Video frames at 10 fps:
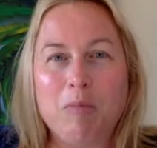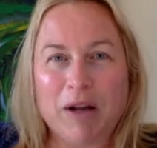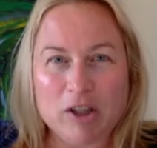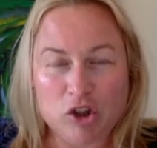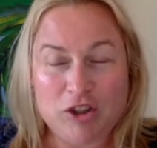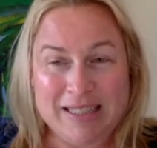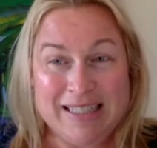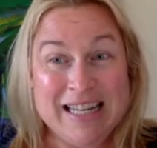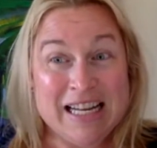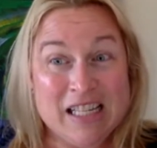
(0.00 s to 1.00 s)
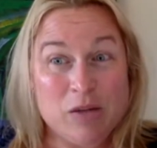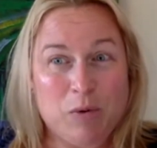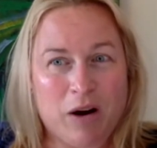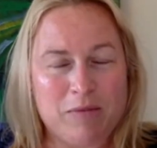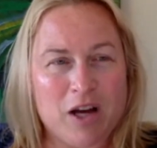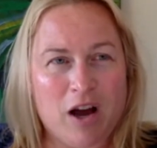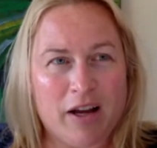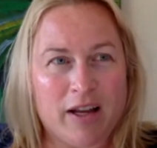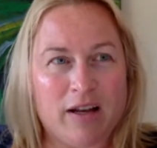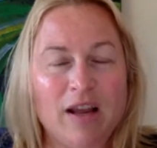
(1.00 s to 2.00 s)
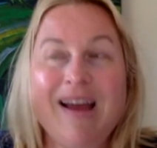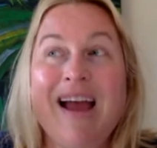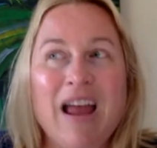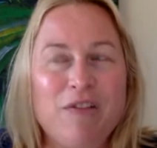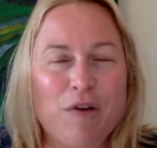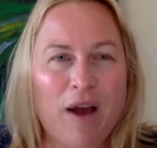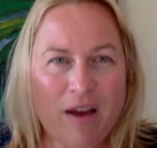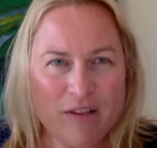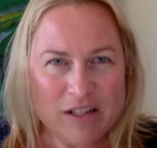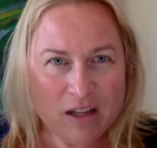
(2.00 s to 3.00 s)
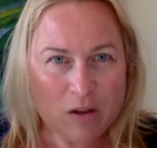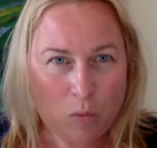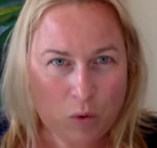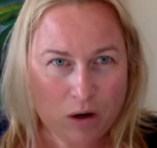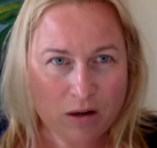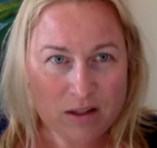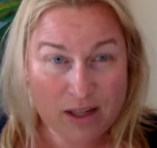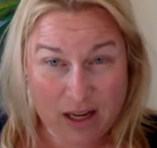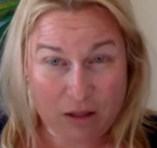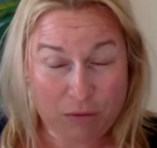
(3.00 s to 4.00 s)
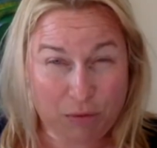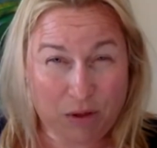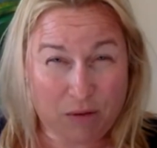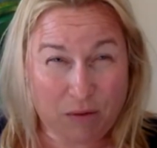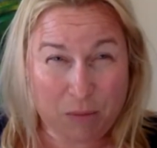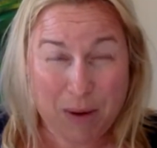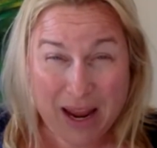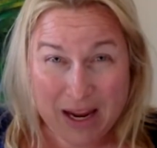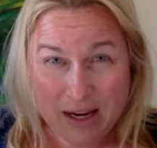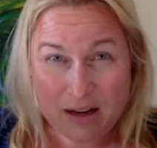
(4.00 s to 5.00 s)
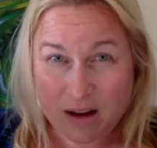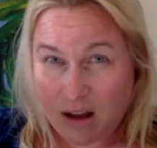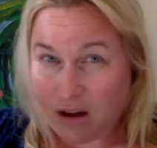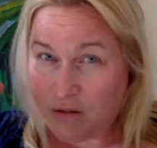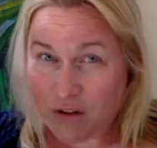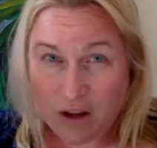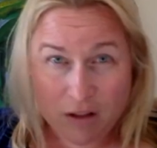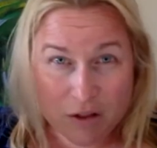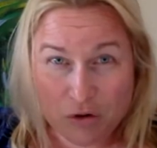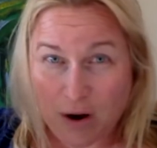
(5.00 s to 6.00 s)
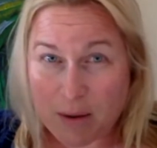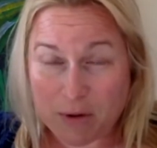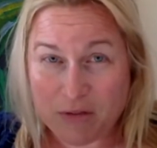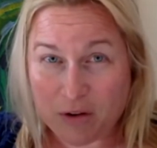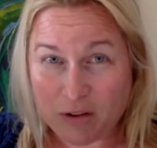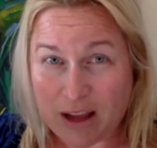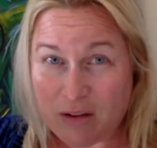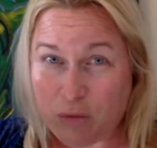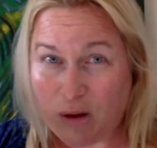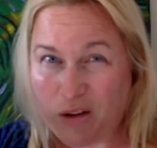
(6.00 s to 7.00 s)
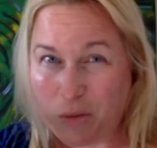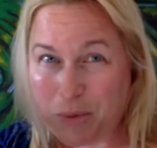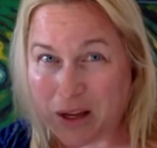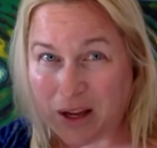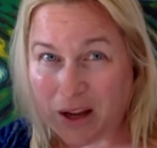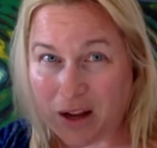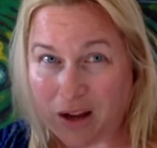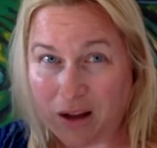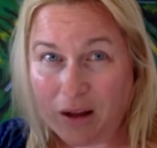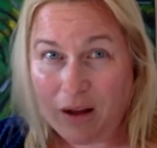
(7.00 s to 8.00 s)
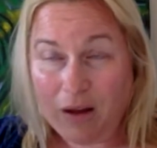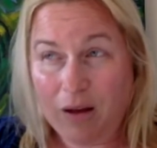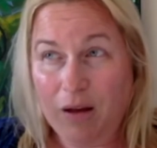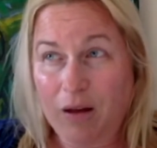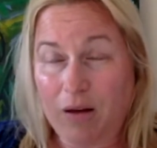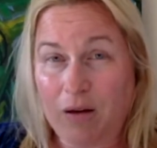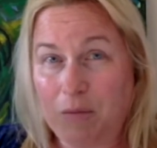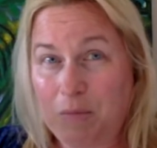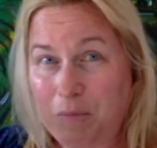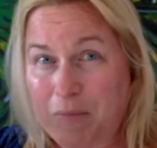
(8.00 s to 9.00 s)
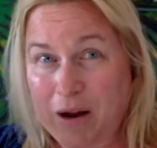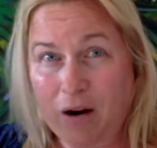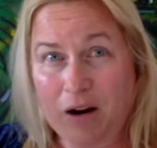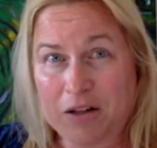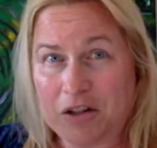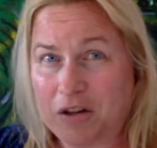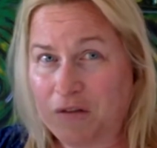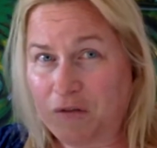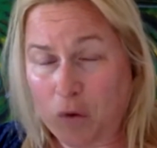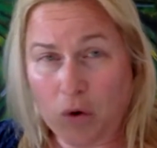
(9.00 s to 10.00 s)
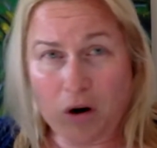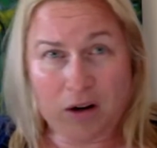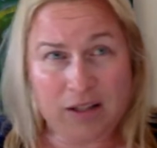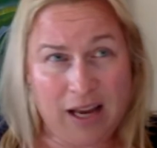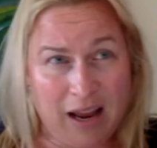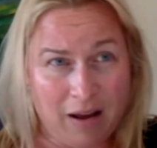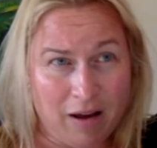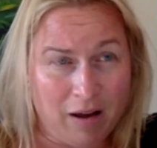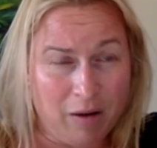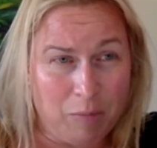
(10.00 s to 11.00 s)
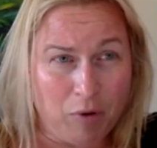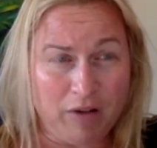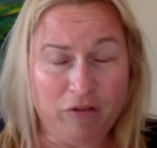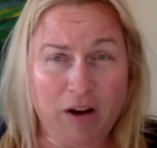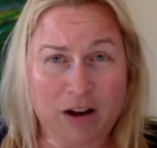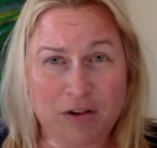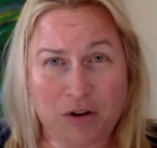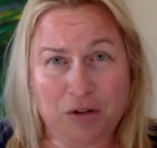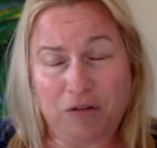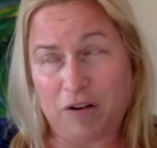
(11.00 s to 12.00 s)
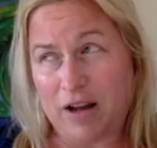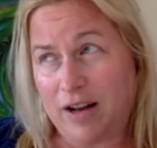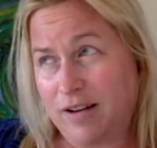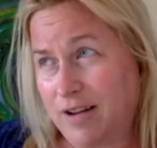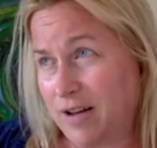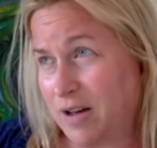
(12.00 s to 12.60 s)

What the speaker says: But this is where I'm talking. If you haven't done the work to get through the pain of the trauma of your life, whether it be marriage, divorce, boyfriend, girlfriend,